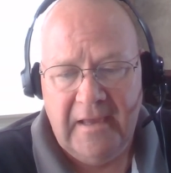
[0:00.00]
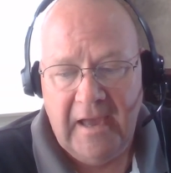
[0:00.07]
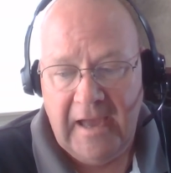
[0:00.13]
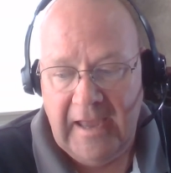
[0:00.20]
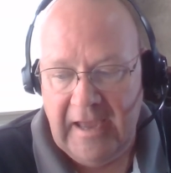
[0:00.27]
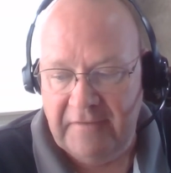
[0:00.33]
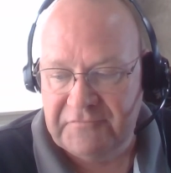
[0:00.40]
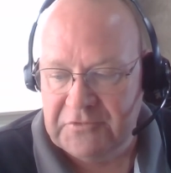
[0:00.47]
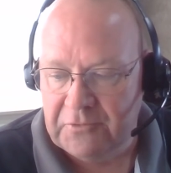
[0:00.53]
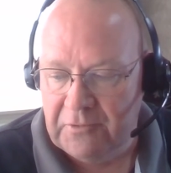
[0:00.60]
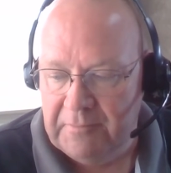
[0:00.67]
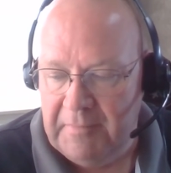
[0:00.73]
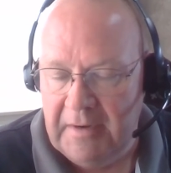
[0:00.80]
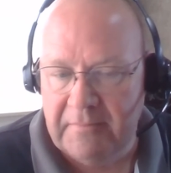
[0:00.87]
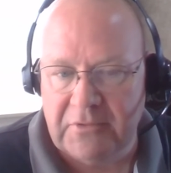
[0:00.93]
I have to
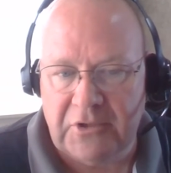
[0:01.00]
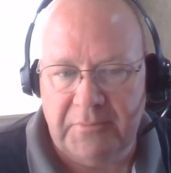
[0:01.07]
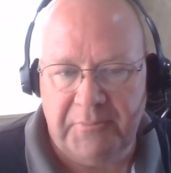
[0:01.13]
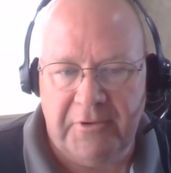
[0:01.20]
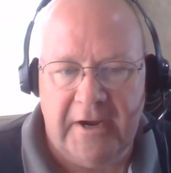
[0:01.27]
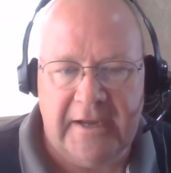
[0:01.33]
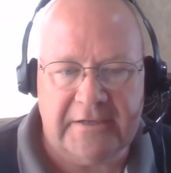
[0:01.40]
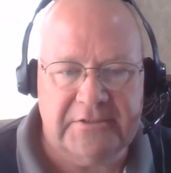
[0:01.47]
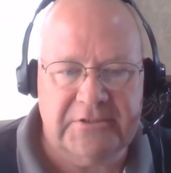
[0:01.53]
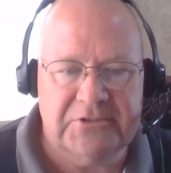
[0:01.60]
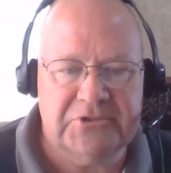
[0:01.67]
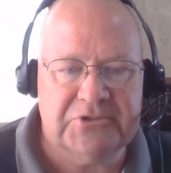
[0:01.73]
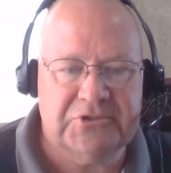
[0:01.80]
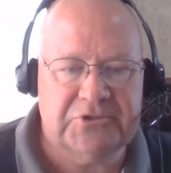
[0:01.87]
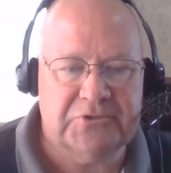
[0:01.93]
remember to
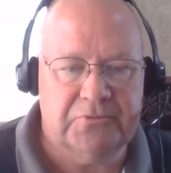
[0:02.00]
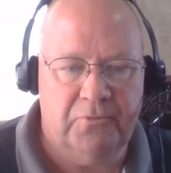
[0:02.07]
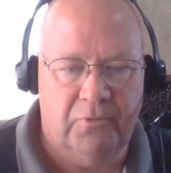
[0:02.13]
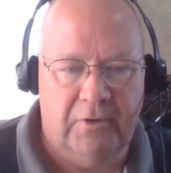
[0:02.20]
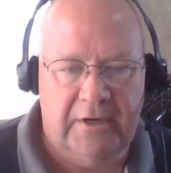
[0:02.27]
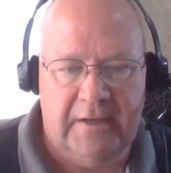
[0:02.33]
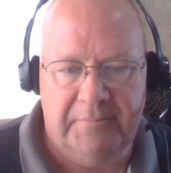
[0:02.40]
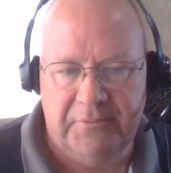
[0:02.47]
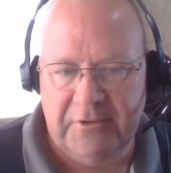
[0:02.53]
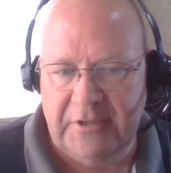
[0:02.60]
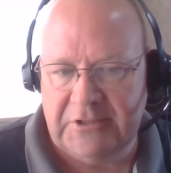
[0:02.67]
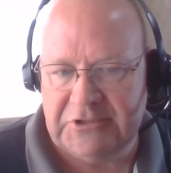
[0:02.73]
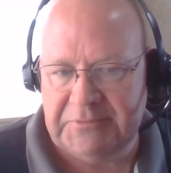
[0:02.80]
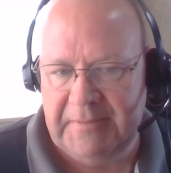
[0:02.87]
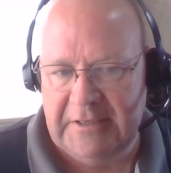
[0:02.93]
practice what I
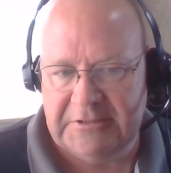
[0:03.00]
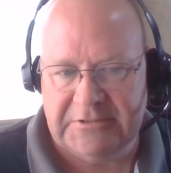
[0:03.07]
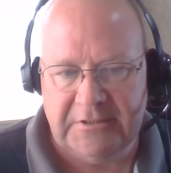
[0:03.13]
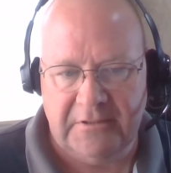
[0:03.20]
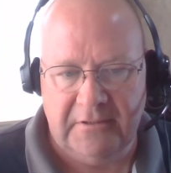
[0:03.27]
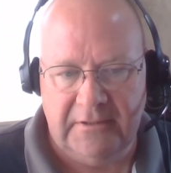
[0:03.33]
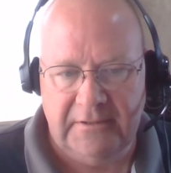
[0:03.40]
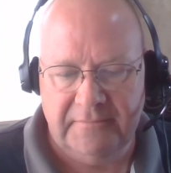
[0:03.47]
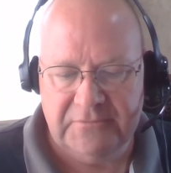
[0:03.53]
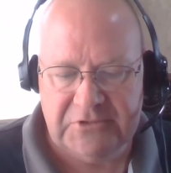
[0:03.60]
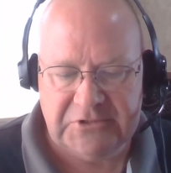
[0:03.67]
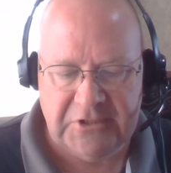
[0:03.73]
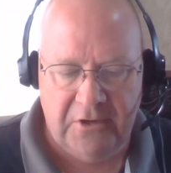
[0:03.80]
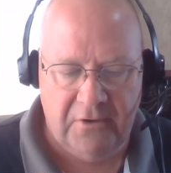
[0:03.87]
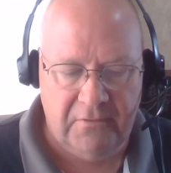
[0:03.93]
preach, basically.
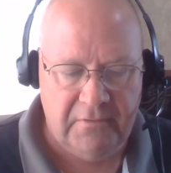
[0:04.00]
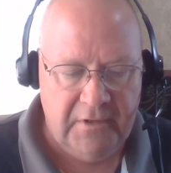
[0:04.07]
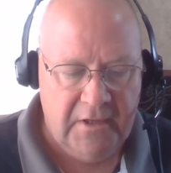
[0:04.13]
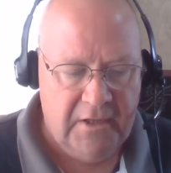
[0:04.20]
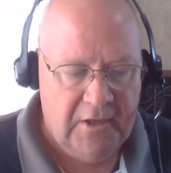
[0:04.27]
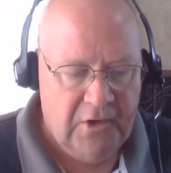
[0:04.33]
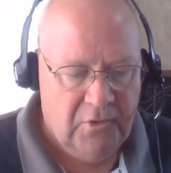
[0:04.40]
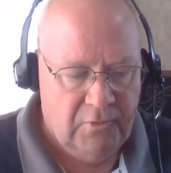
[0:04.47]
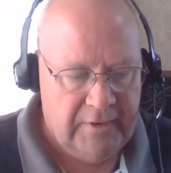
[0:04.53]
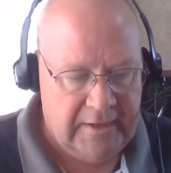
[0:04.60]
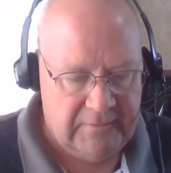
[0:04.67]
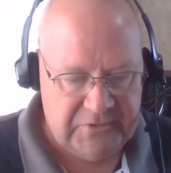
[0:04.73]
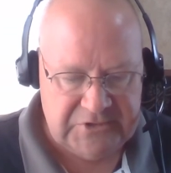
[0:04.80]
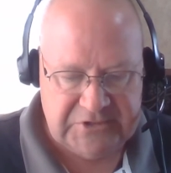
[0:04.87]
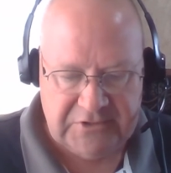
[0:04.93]
So when I
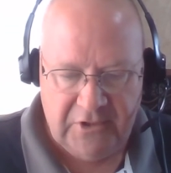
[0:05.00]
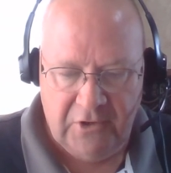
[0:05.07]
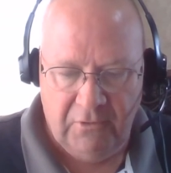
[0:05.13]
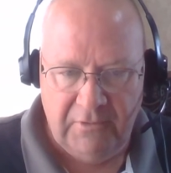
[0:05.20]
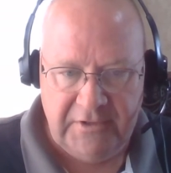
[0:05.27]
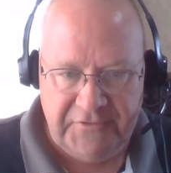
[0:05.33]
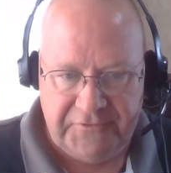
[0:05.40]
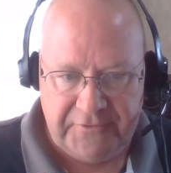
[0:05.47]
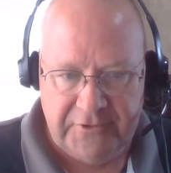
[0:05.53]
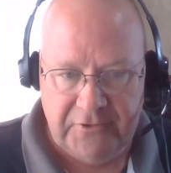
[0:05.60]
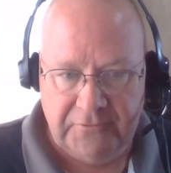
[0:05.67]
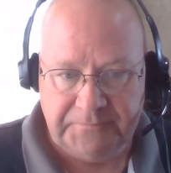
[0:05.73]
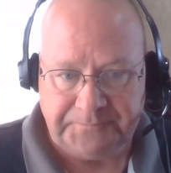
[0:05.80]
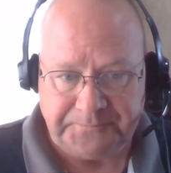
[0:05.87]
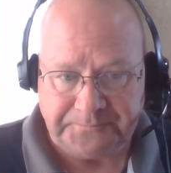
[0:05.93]
was going through,
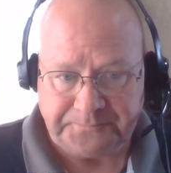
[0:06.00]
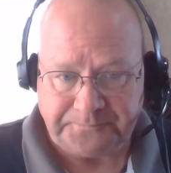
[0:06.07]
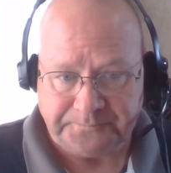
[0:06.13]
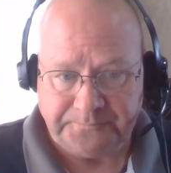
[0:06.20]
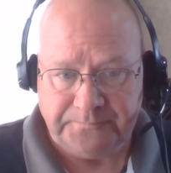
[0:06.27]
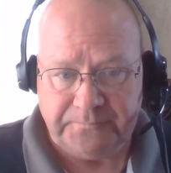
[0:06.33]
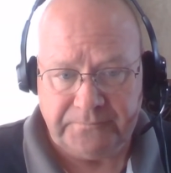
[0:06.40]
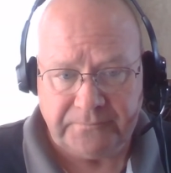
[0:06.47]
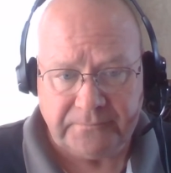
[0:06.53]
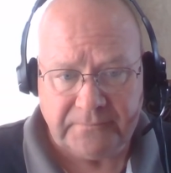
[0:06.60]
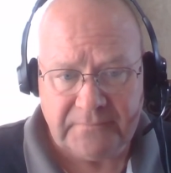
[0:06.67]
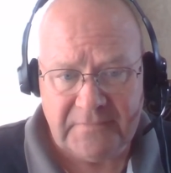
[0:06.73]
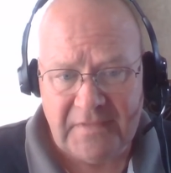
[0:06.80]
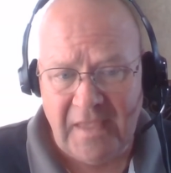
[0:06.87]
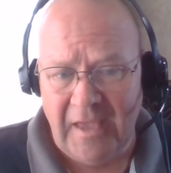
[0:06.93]

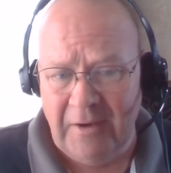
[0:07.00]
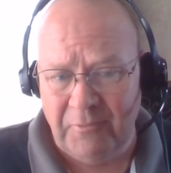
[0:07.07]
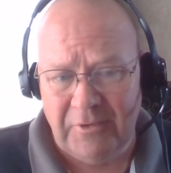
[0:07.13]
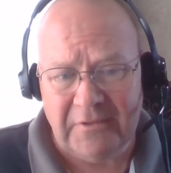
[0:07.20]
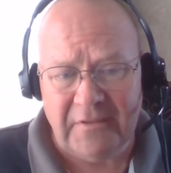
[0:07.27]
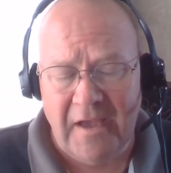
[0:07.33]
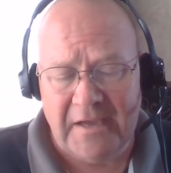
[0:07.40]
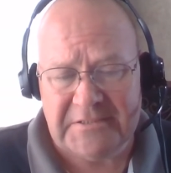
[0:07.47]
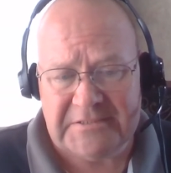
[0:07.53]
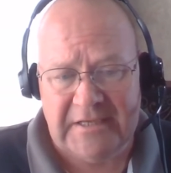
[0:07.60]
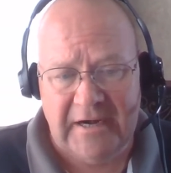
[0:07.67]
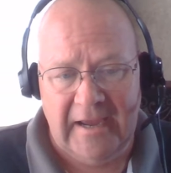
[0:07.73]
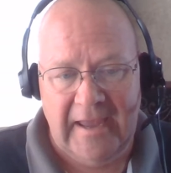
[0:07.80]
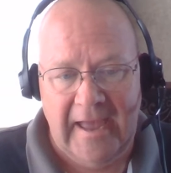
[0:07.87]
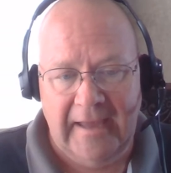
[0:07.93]
I realized that
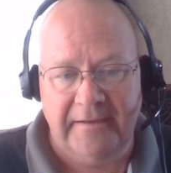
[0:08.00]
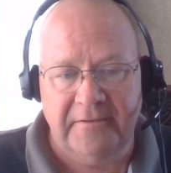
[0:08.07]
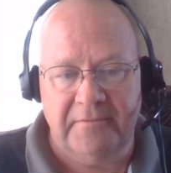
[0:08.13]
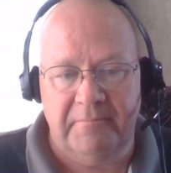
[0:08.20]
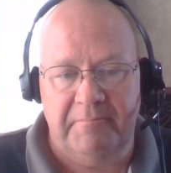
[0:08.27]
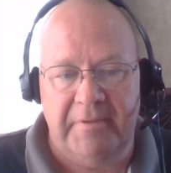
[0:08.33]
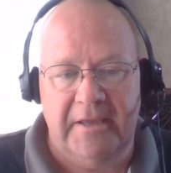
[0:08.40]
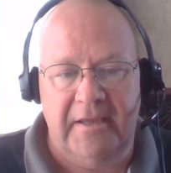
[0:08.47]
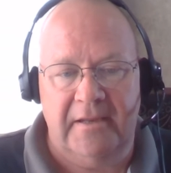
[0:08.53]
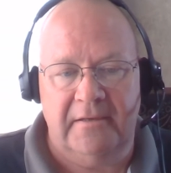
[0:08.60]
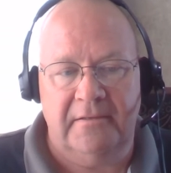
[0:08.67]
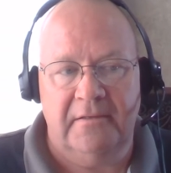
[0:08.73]
I hadn't been